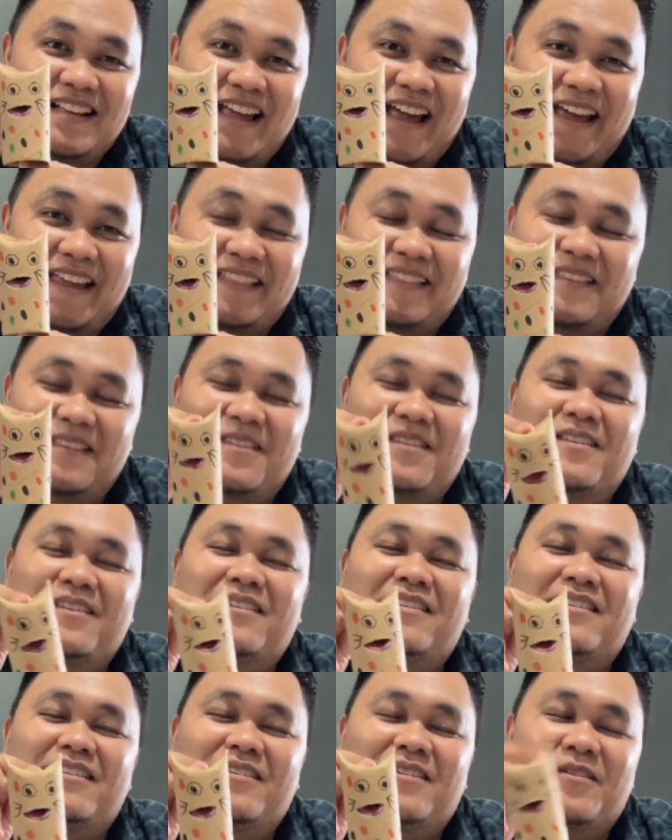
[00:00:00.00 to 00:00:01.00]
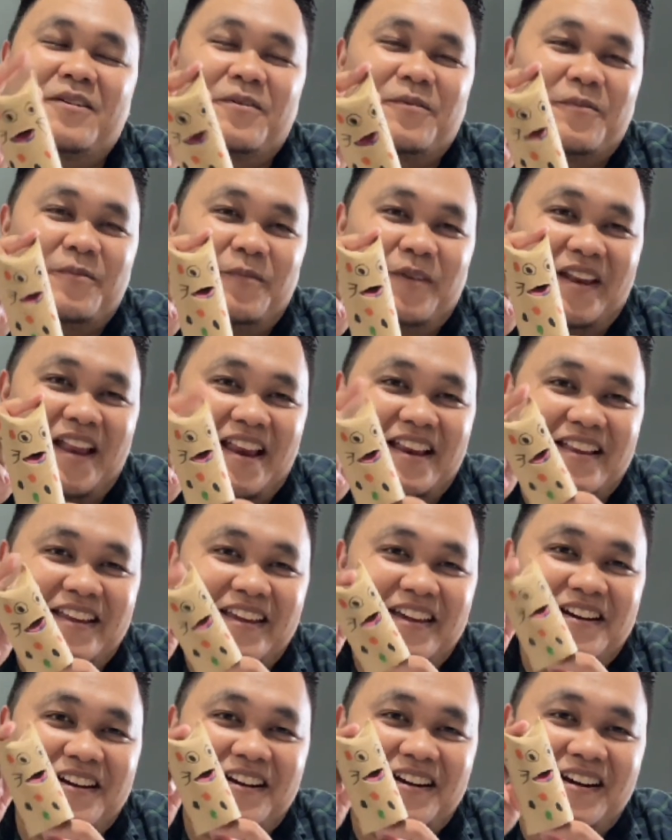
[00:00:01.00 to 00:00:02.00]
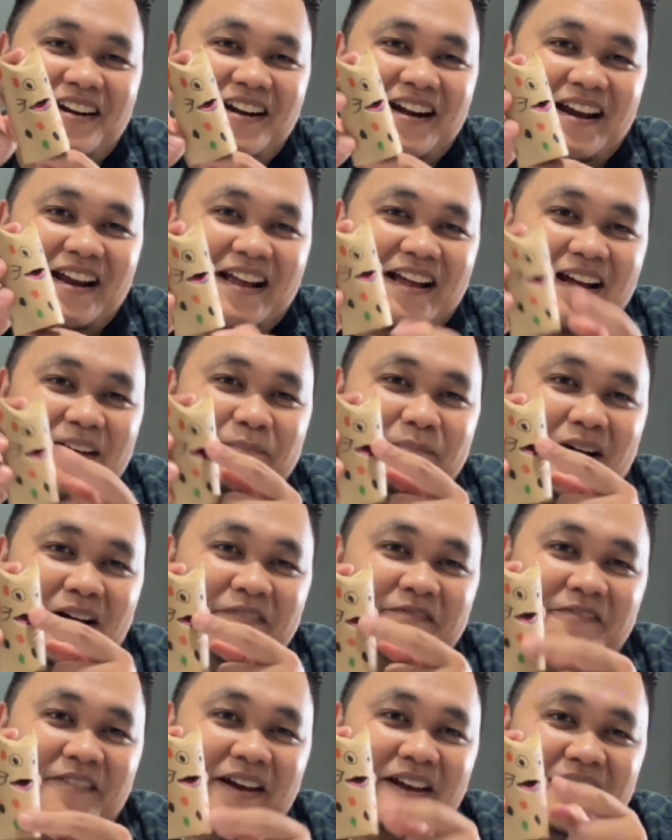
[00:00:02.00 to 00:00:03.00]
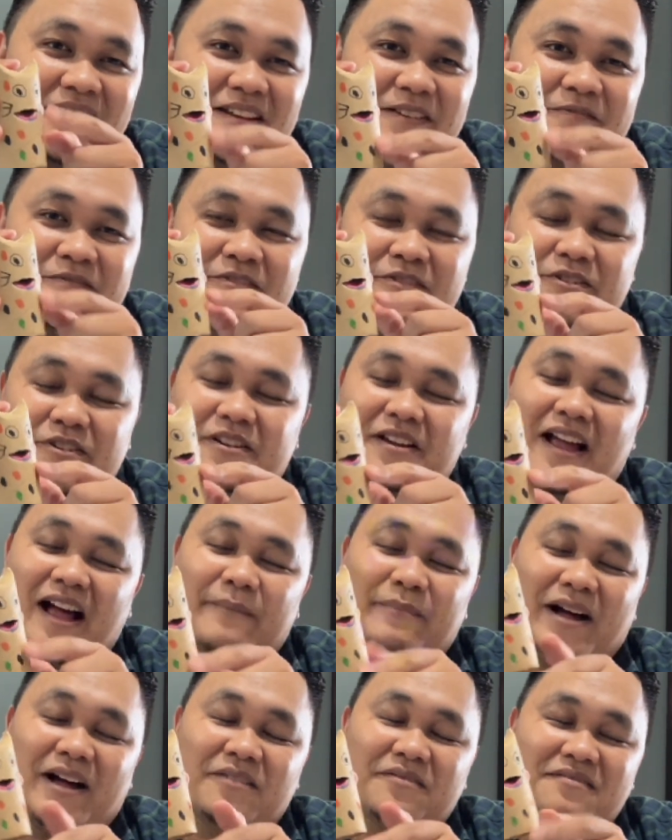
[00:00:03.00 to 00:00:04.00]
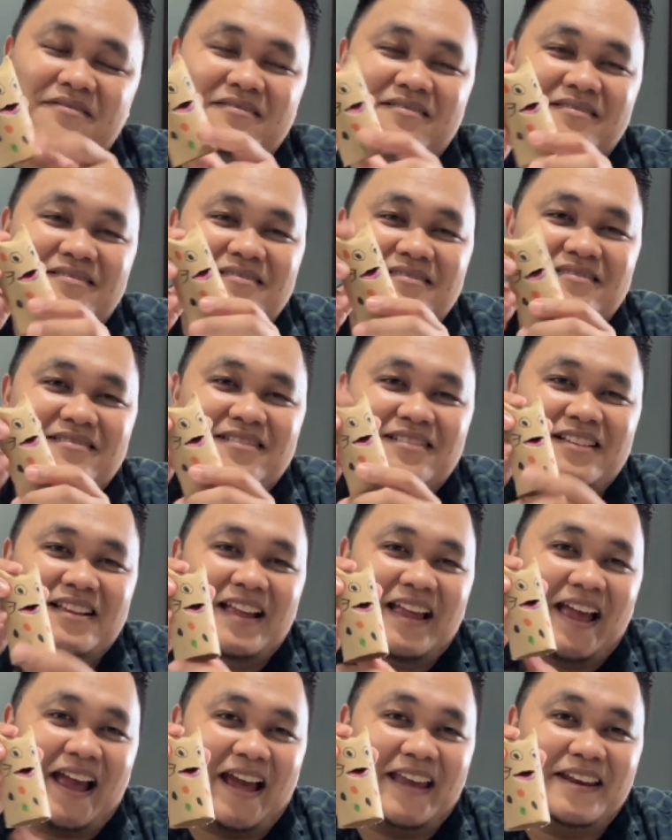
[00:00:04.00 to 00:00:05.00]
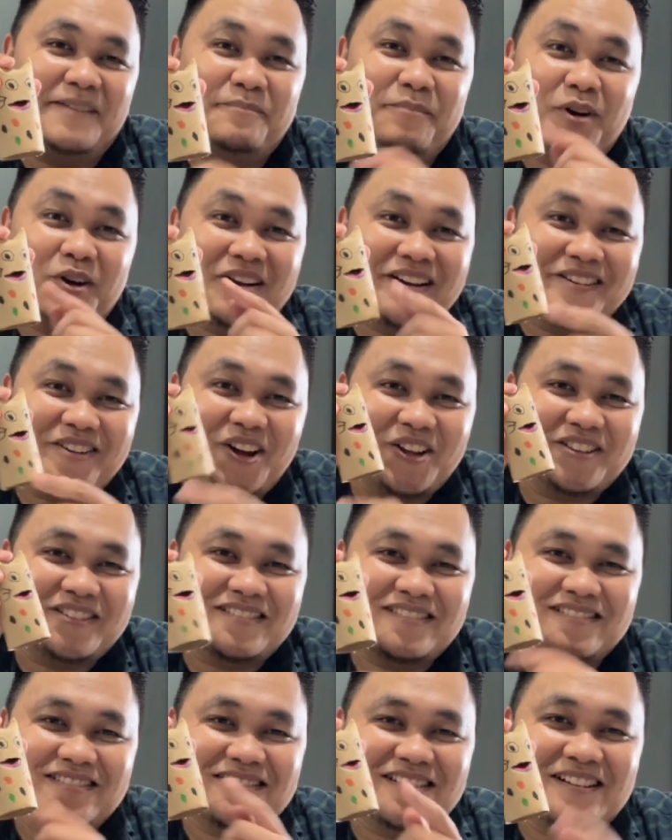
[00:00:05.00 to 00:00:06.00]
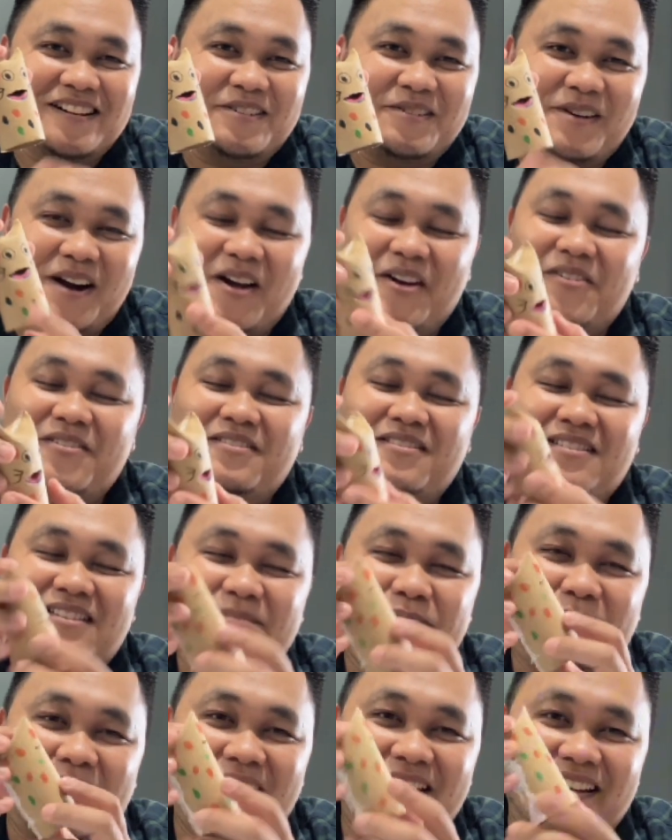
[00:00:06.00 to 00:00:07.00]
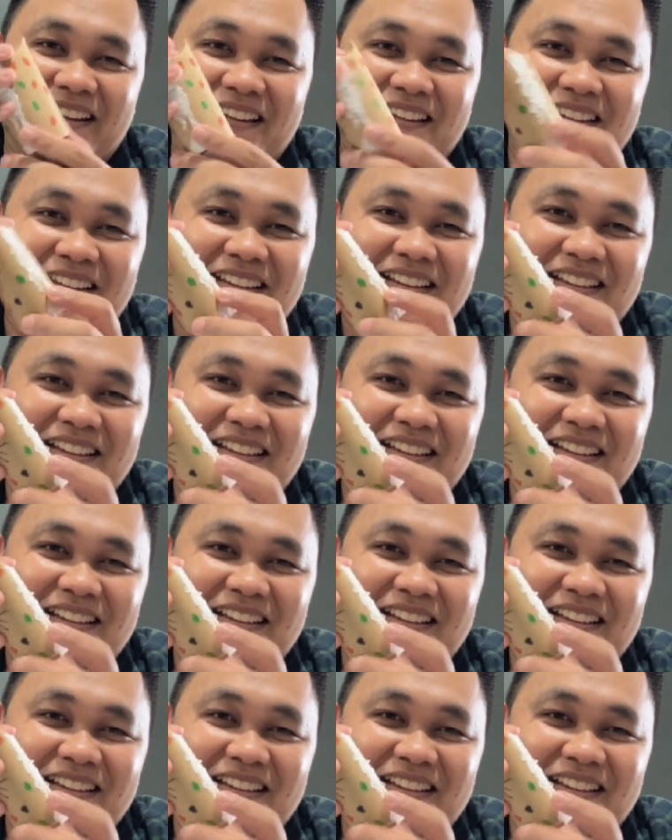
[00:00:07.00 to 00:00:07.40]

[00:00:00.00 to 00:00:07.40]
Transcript: cat with an ear, a mouth where the food come out, and a polka dot around the body.